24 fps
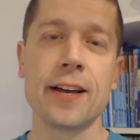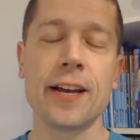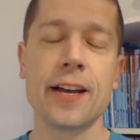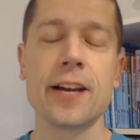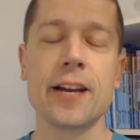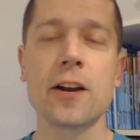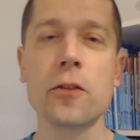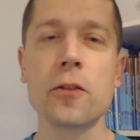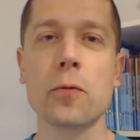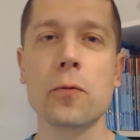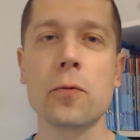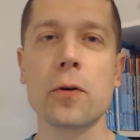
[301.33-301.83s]

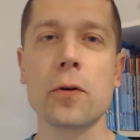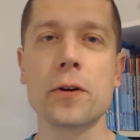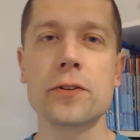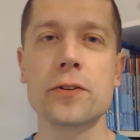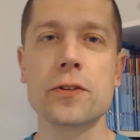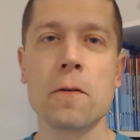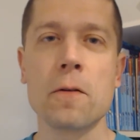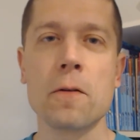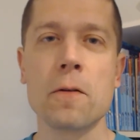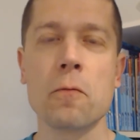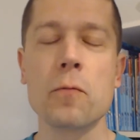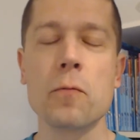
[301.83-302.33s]
In other
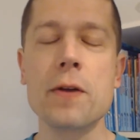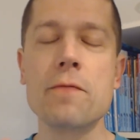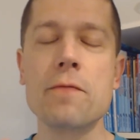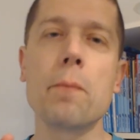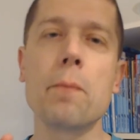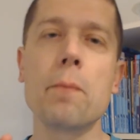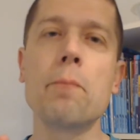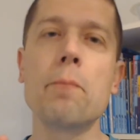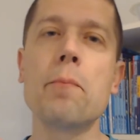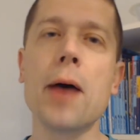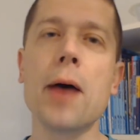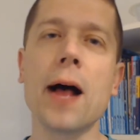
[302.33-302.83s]
words, we
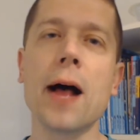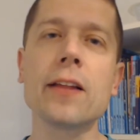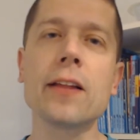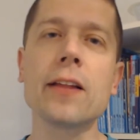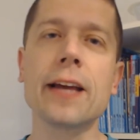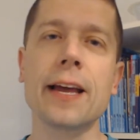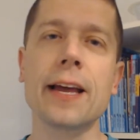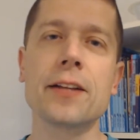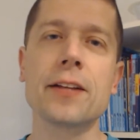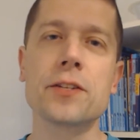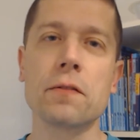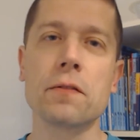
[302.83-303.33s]
rebel
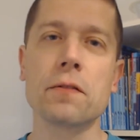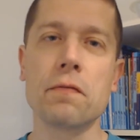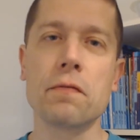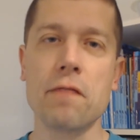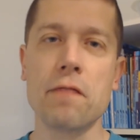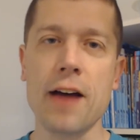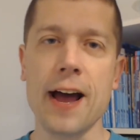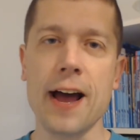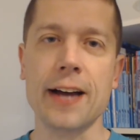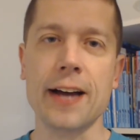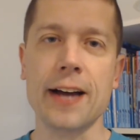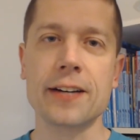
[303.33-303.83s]
against the
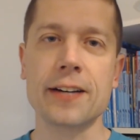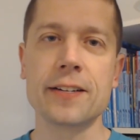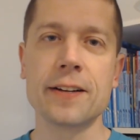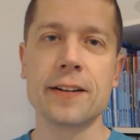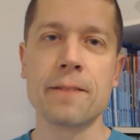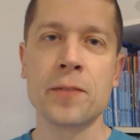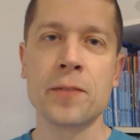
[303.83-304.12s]
fact